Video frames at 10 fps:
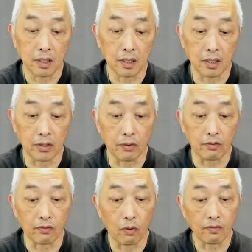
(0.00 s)
And there are
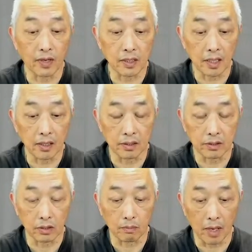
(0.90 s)
4
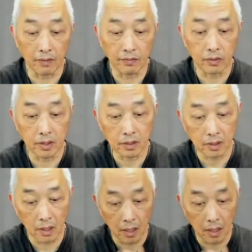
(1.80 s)
foundations of mindfulness: